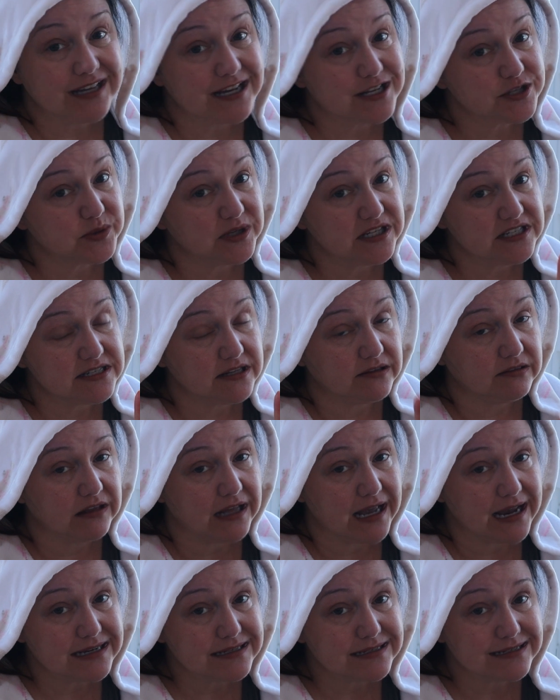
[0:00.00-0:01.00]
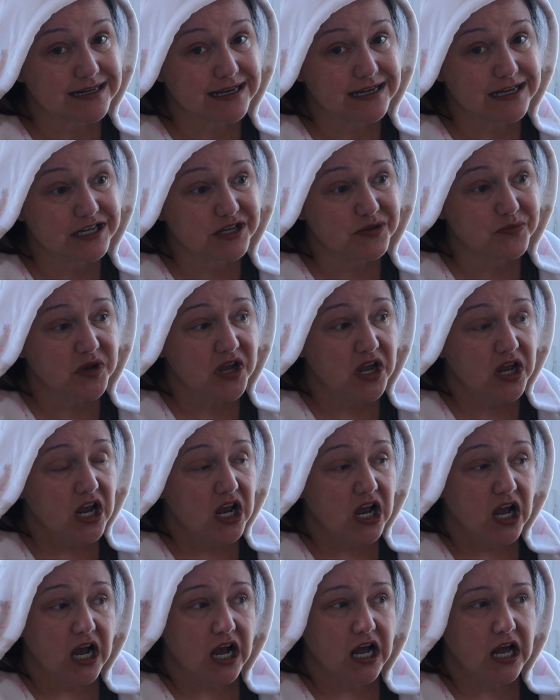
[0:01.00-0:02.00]
That's what I did last time.
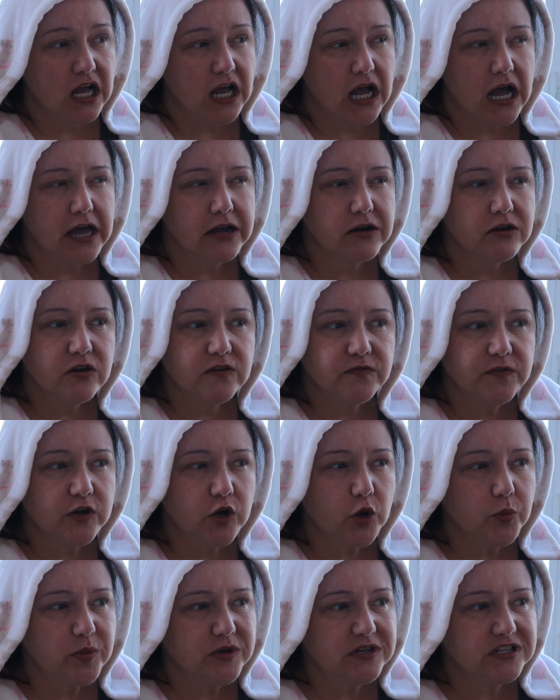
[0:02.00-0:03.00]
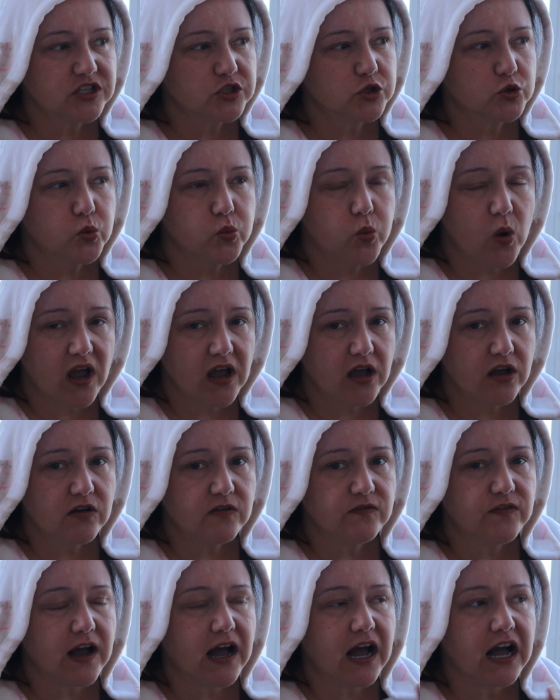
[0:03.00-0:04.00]
I don't know if it opened at
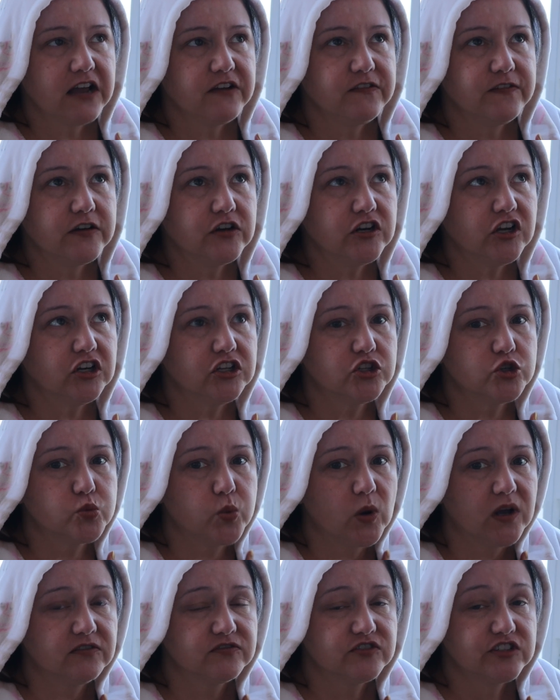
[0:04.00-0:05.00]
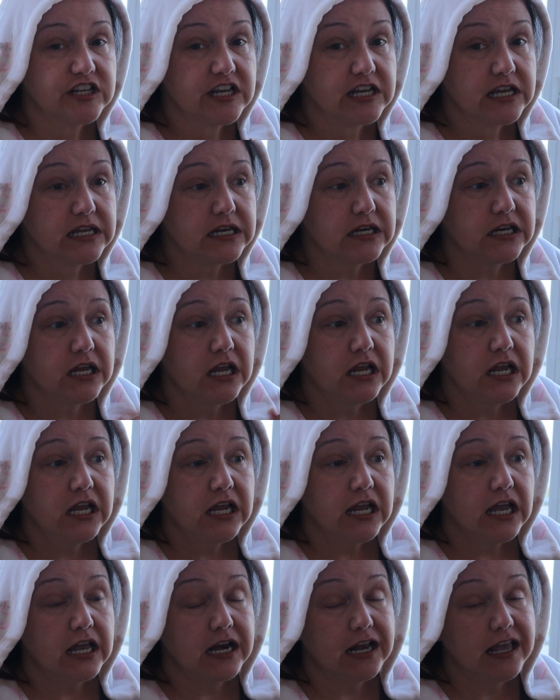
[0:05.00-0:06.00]
12. I found out at 12:10,
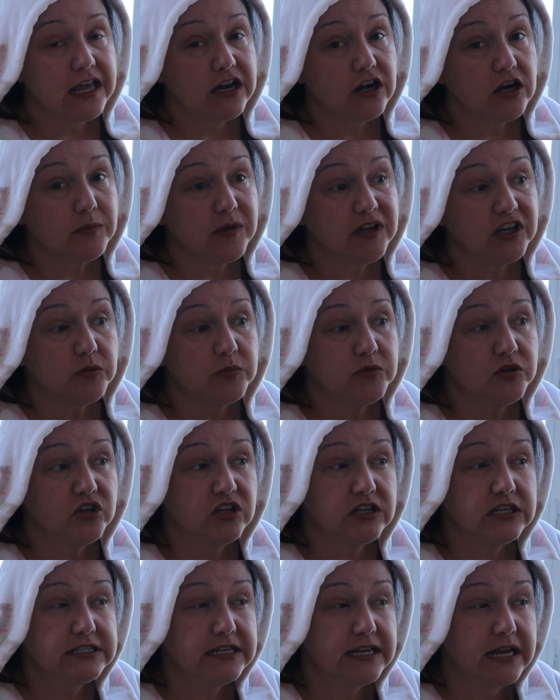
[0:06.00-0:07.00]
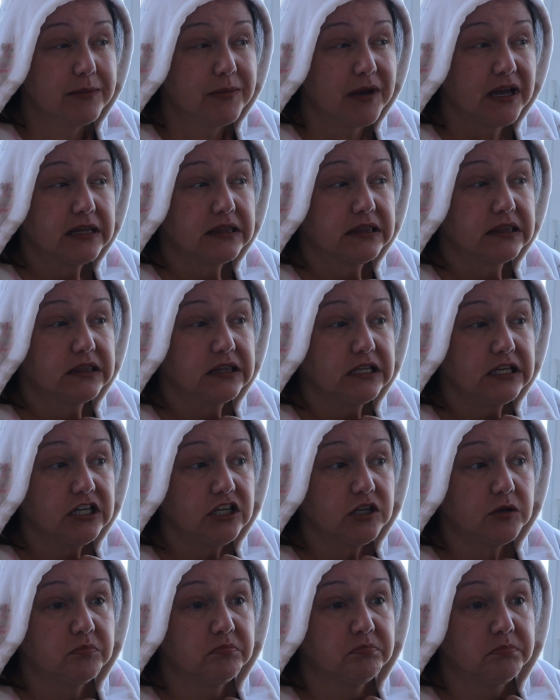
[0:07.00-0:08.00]
and I had it on my community tab, I
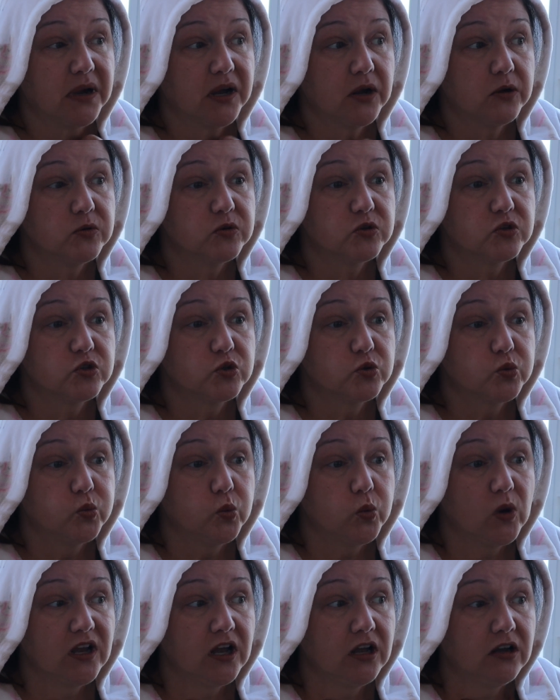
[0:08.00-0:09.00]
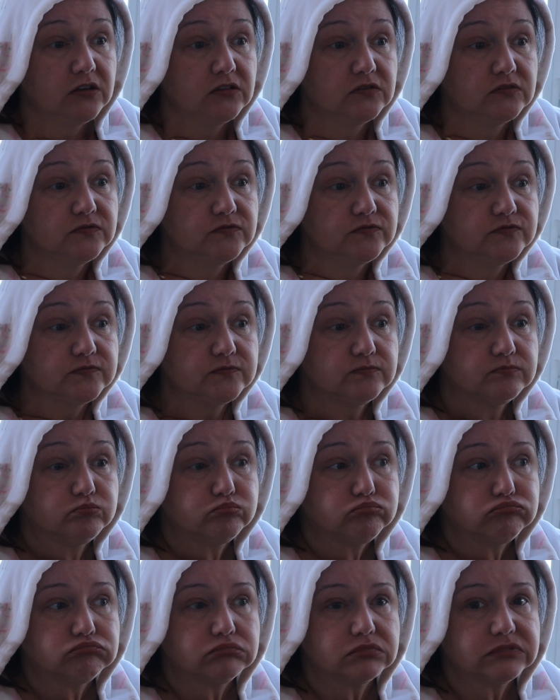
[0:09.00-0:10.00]
think about
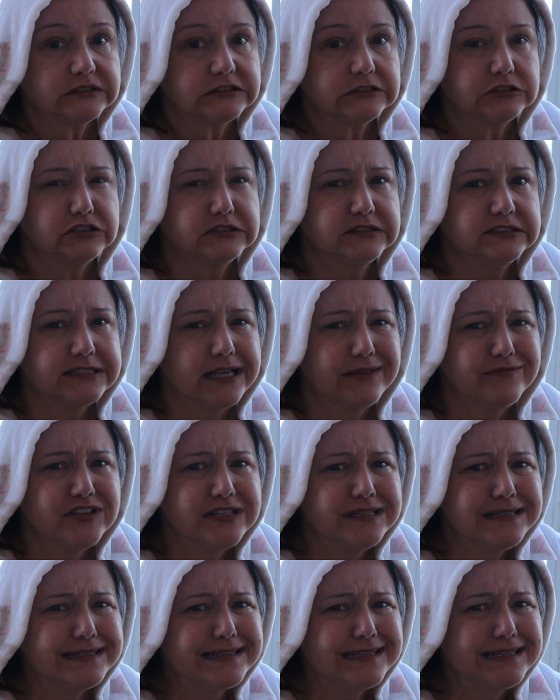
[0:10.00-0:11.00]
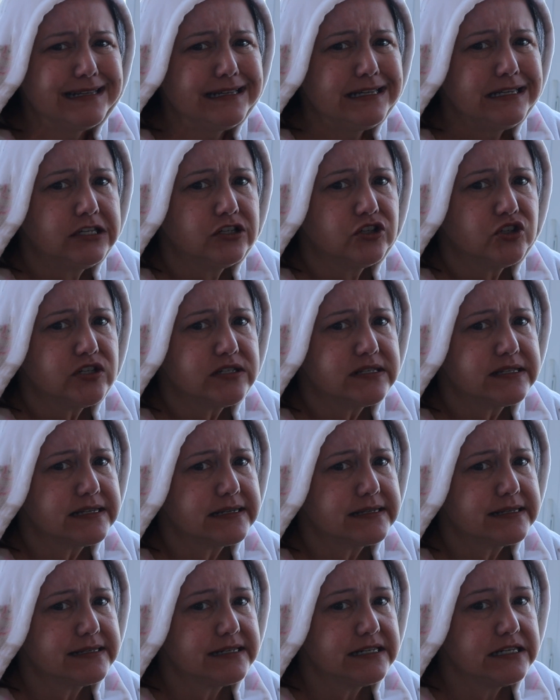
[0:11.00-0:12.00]
12:17 or
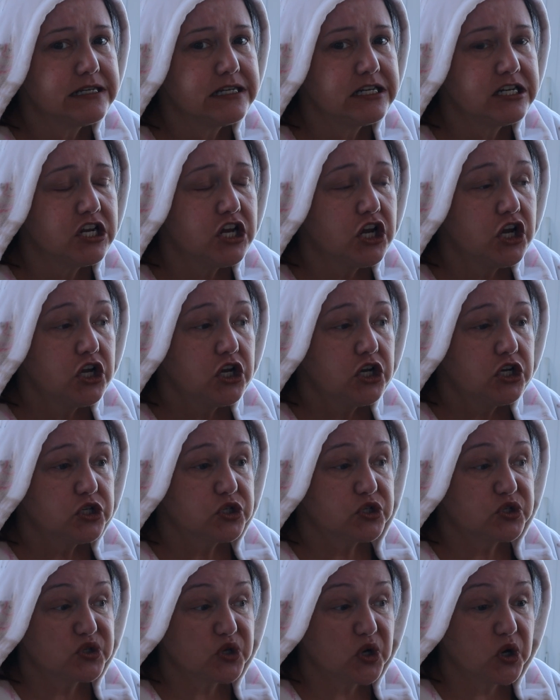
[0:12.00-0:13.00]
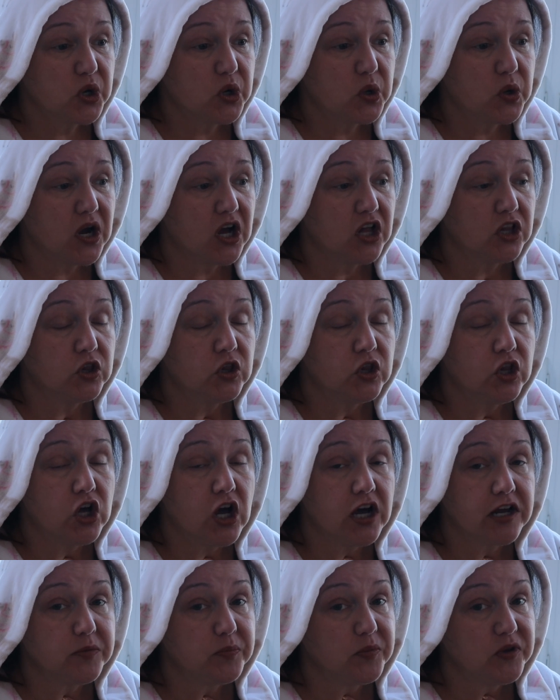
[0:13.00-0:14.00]
16. So a
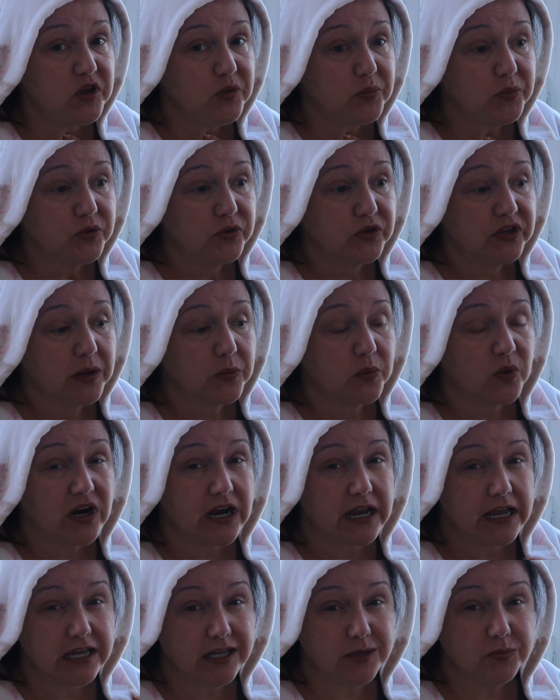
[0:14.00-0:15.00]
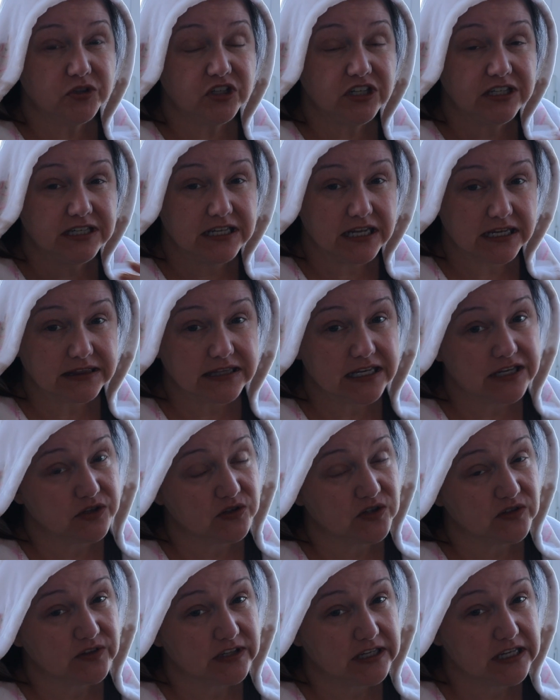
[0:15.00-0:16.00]
lot of people that were able to get
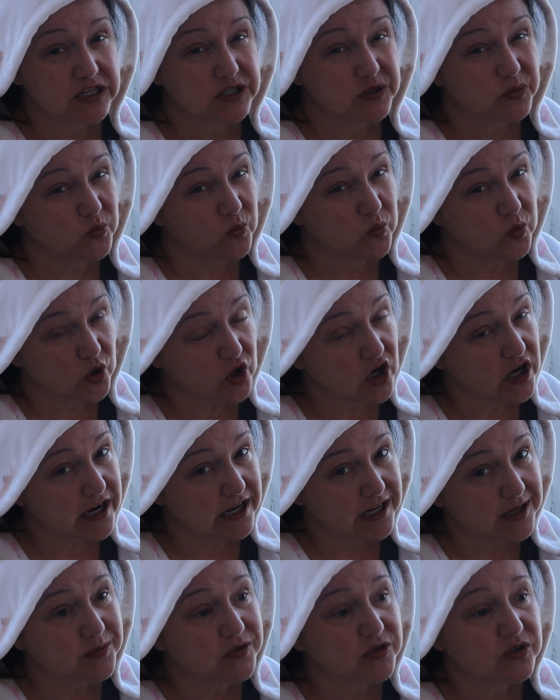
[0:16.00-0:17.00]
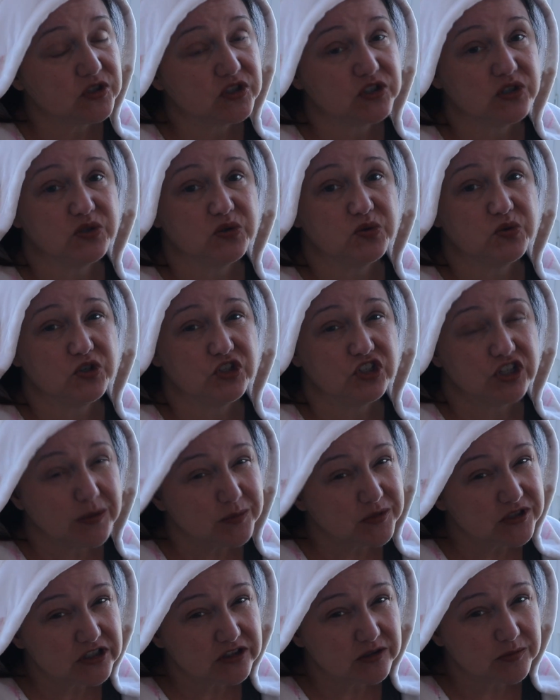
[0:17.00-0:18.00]
that notification were able to
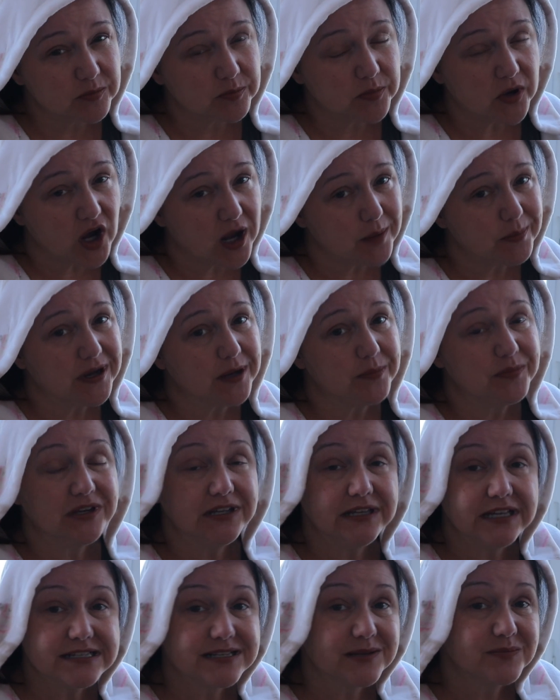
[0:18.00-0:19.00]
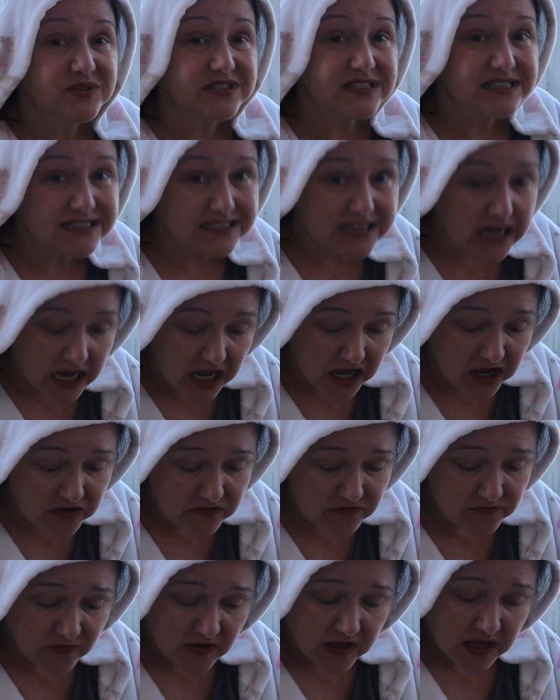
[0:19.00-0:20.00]
jump into the pop-up and get some
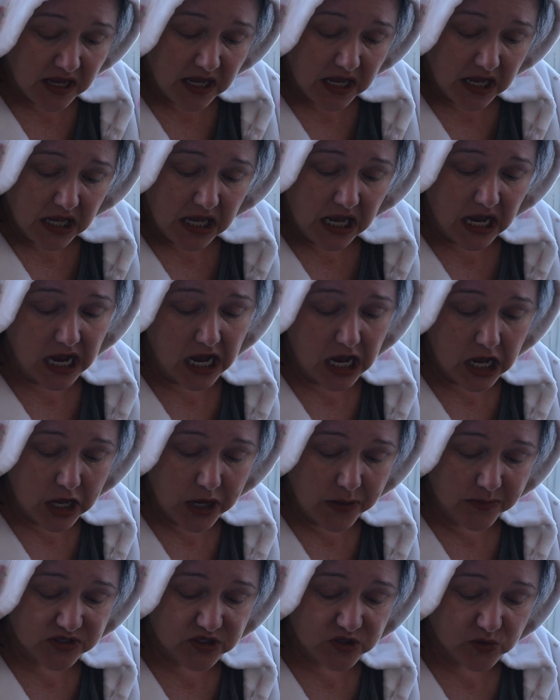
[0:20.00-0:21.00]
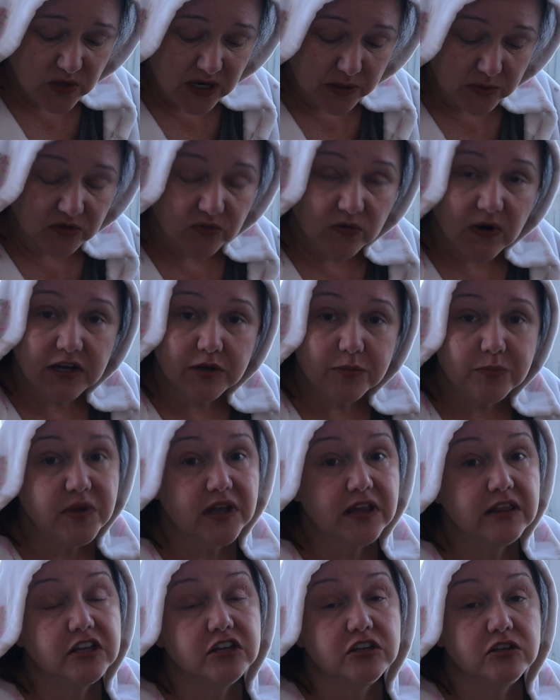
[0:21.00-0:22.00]
stuff. So I would
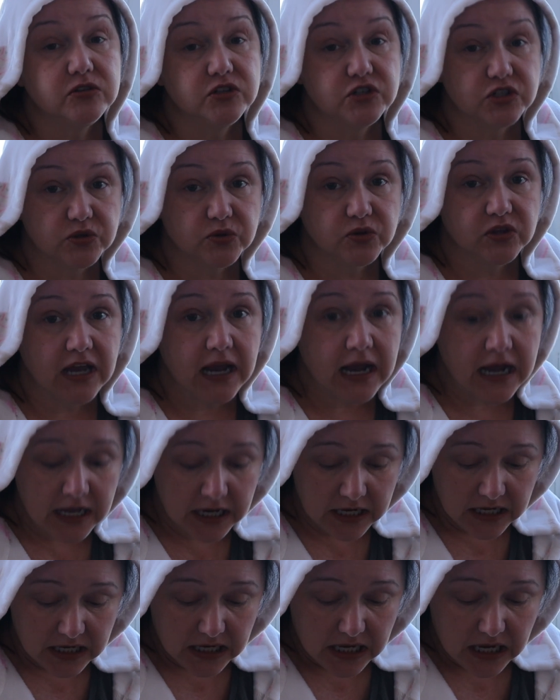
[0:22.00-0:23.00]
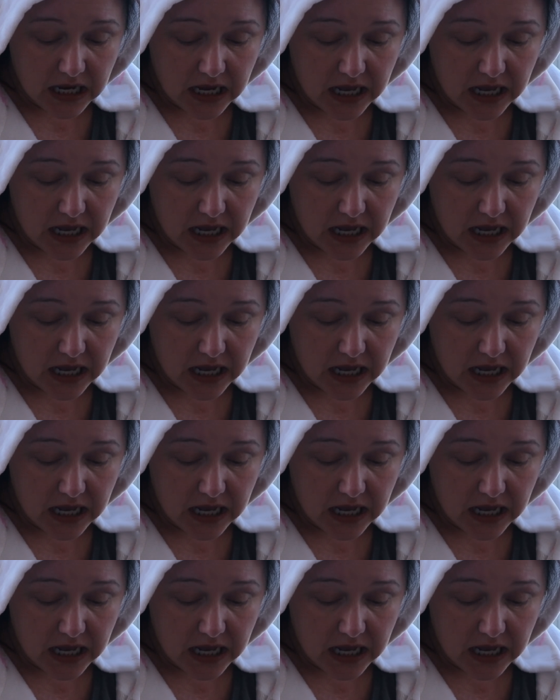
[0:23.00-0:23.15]
recommend that you do that.